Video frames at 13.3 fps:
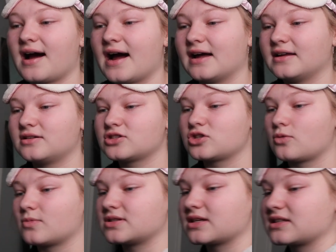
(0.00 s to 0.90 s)
I just
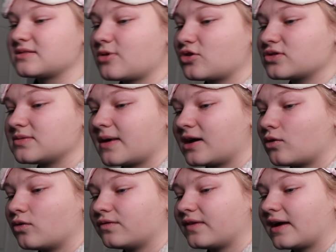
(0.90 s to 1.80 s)
almost exposed my
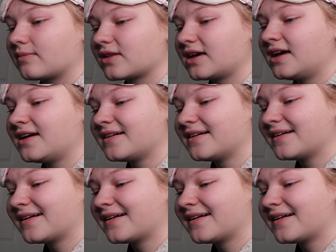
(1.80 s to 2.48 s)
whole family.